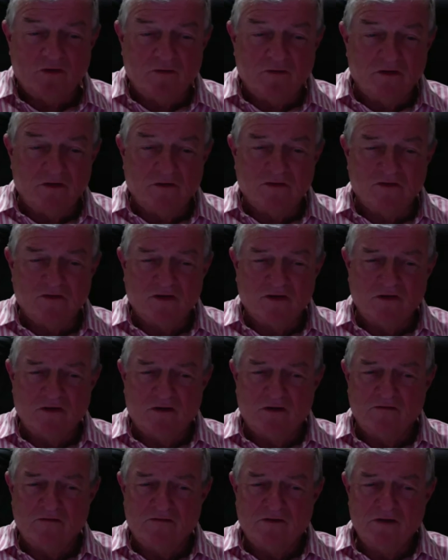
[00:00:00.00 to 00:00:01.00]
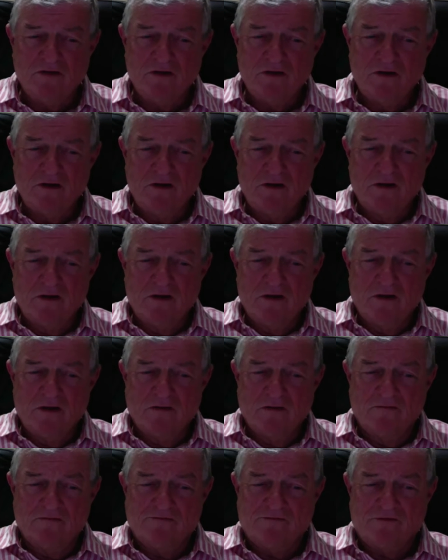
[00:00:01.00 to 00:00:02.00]
movement, there was a lot of
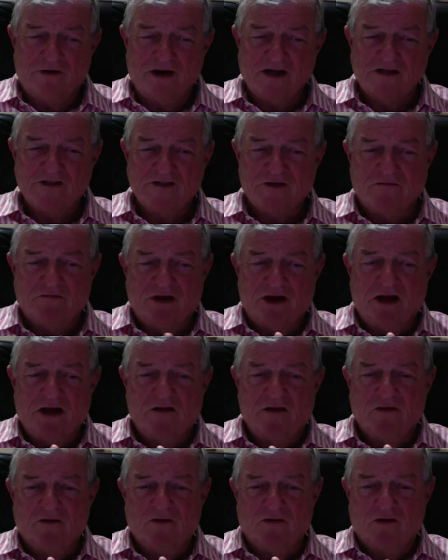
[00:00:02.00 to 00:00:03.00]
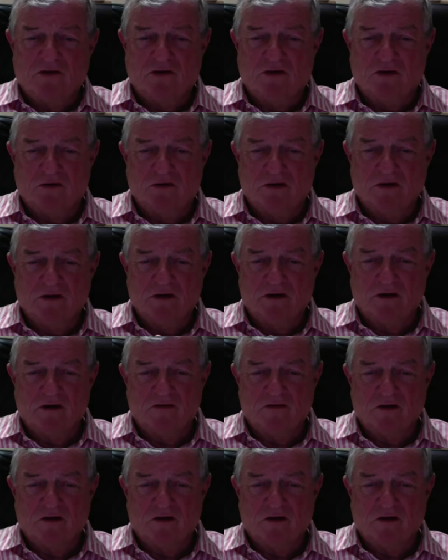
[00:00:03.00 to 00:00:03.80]
fractured values occurring,